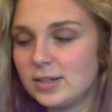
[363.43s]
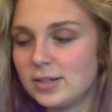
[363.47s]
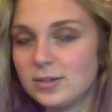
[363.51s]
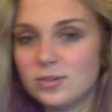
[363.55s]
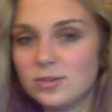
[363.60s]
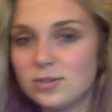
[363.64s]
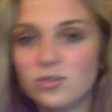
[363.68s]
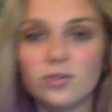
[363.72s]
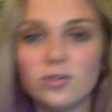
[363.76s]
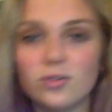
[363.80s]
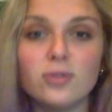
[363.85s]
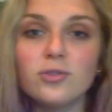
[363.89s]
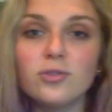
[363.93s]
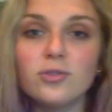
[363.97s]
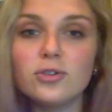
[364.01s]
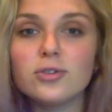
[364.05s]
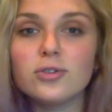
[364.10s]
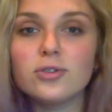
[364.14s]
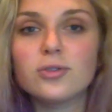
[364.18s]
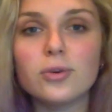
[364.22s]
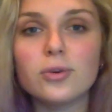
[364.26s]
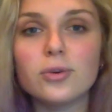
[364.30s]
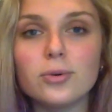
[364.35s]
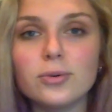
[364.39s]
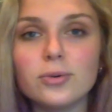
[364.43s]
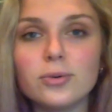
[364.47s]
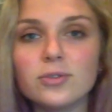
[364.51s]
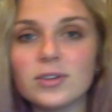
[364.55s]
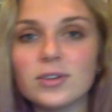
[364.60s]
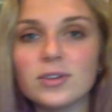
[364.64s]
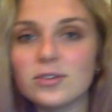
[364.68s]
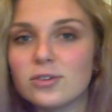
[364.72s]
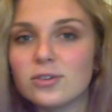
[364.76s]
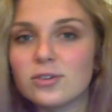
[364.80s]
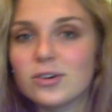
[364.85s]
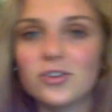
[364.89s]
So those are your goals, that's
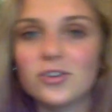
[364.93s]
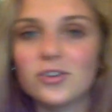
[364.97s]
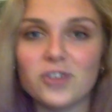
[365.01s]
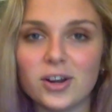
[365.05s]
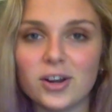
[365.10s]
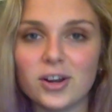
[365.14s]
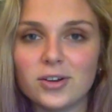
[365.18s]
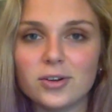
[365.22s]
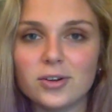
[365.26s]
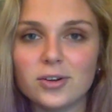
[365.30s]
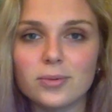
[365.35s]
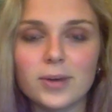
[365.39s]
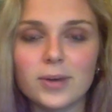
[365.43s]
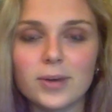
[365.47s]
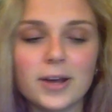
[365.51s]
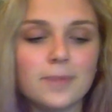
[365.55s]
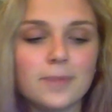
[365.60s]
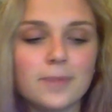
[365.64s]
your agenda, right?